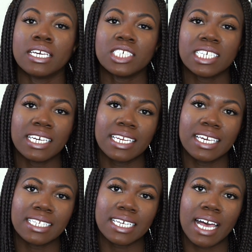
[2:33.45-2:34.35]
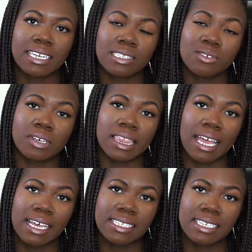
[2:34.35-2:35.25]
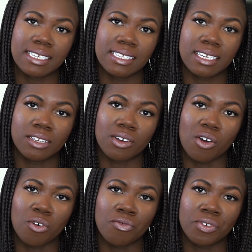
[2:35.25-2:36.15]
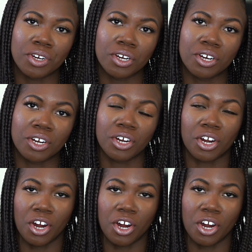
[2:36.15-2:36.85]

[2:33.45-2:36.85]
she and Issa got into it last season over